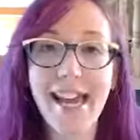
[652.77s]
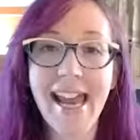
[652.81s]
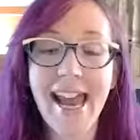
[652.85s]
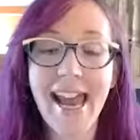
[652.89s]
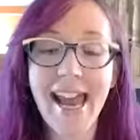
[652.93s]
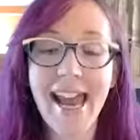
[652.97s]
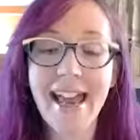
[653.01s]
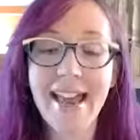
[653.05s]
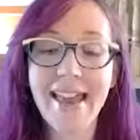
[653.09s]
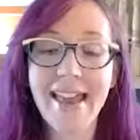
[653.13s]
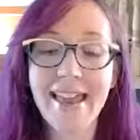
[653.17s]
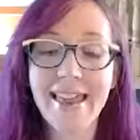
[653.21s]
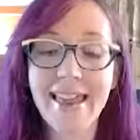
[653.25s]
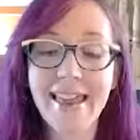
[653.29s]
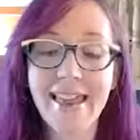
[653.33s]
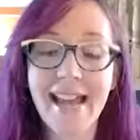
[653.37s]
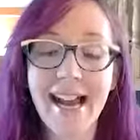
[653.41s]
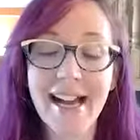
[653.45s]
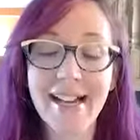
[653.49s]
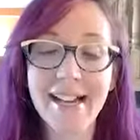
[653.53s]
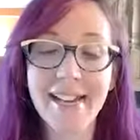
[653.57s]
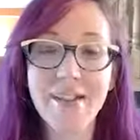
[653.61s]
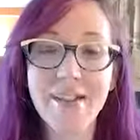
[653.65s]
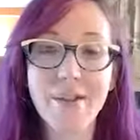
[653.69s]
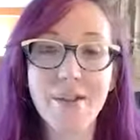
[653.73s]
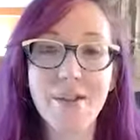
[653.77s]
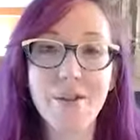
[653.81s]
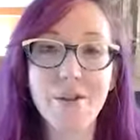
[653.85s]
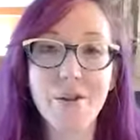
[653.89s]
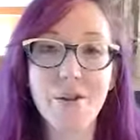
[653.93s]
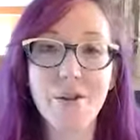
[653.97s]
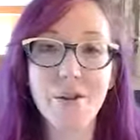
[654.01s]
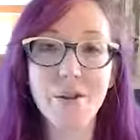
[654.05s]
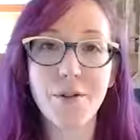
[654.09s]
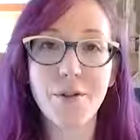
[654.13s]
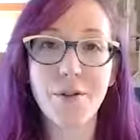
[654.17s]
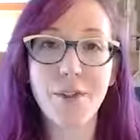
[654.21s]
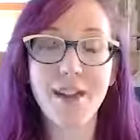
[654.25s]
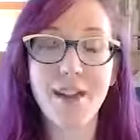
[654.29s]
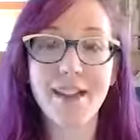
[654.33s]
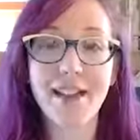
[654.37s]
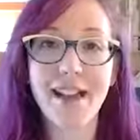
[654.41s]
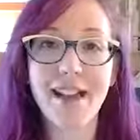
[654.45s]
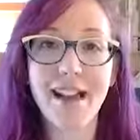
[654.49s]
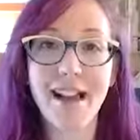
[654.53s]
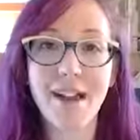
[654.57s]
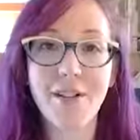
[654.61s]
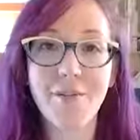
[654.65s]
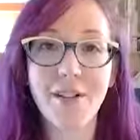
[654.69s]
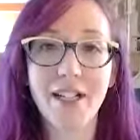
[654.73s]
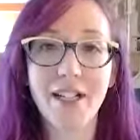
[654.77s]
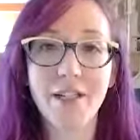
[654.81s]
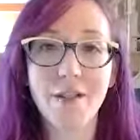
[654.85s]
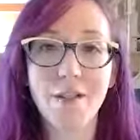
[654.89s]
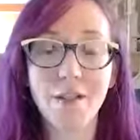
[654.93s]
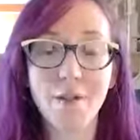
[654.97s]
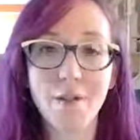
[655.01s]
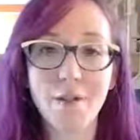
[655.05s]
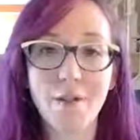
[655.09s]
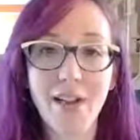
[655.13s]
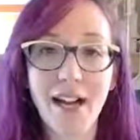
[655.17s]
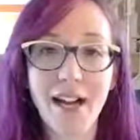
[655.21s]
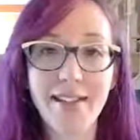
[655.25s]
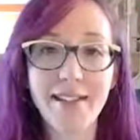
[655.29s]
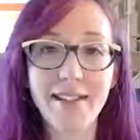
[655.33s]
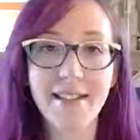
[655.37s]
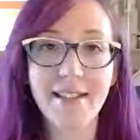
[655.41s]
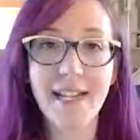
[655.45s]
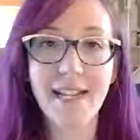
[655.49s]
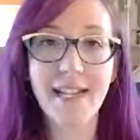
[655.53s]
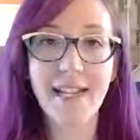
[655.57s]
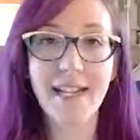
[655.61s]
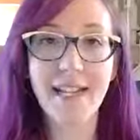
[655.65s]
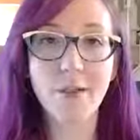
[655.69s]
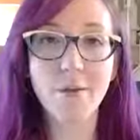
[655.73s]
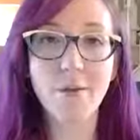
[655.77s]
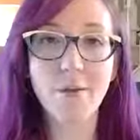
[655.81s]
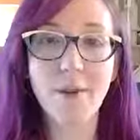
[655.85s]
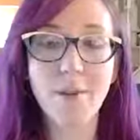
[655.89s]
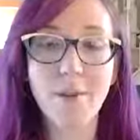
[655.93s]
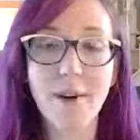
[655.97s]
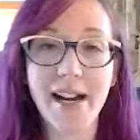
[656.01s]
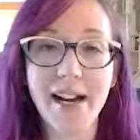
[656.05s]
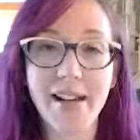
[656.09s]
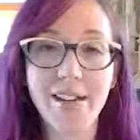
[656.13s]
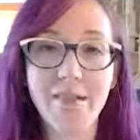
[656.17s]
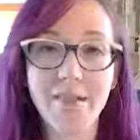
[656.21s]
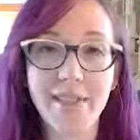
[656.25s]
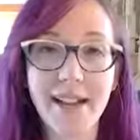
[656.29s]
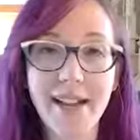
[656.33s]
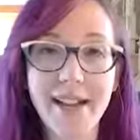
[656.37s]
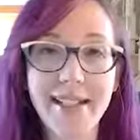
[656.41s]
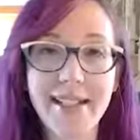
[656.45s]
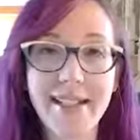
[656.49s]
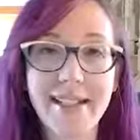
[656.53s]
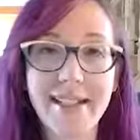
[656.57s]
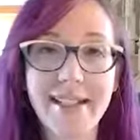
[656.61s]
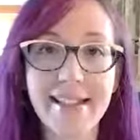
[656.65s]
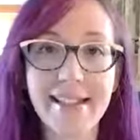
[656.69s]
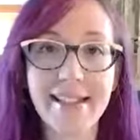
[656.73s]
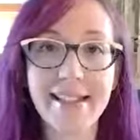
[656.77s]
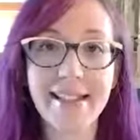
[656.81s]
And that's another thing that I find so fascinating with my events,